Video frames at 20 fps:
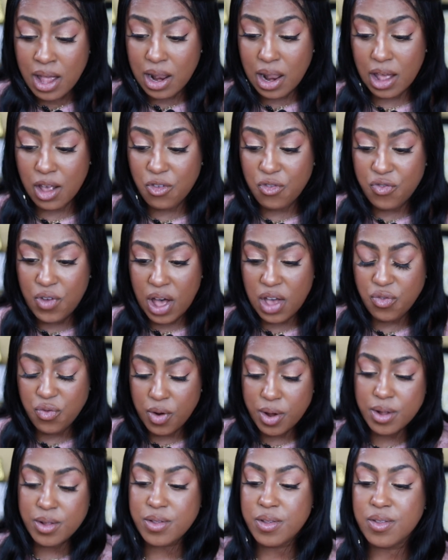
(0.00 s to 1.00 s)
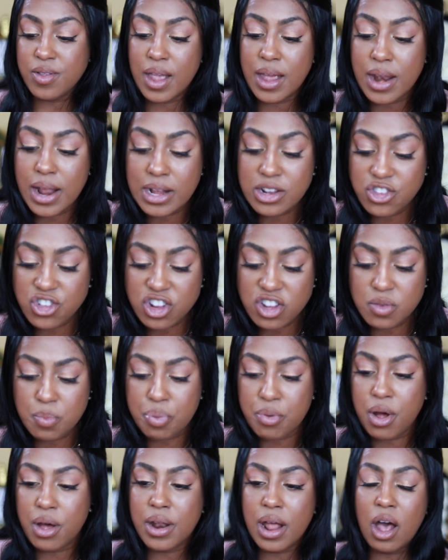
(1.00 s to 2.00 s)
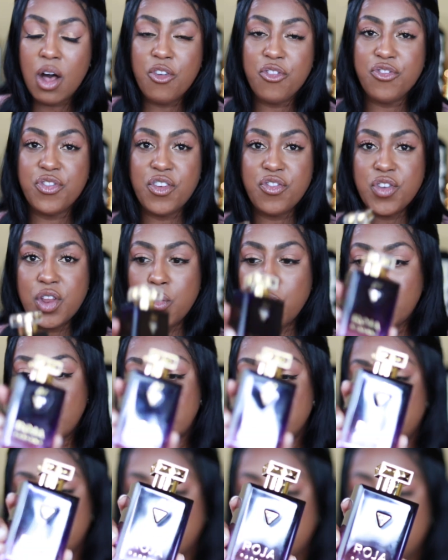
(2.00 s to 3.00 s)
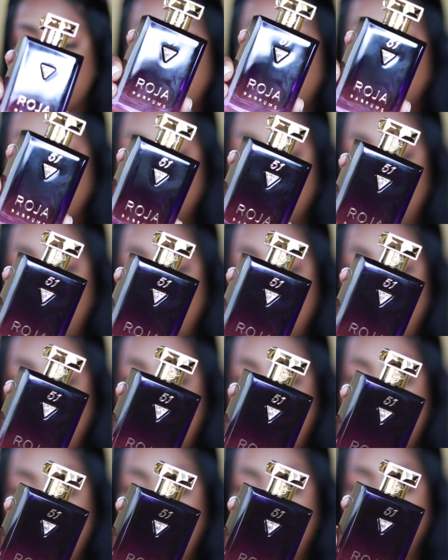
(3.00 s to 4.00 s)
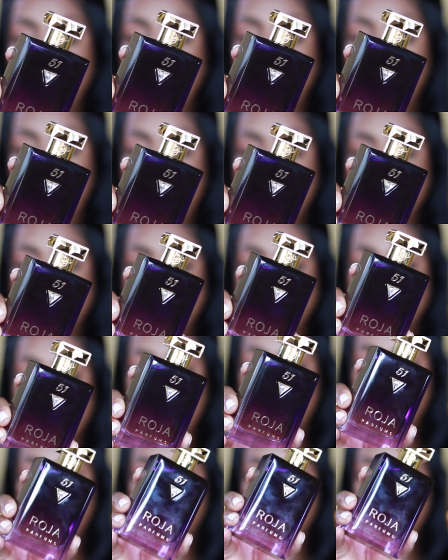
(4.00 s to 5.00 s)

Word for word: like five fragrances and i just brought out 51 too to show you but if you've watched the channel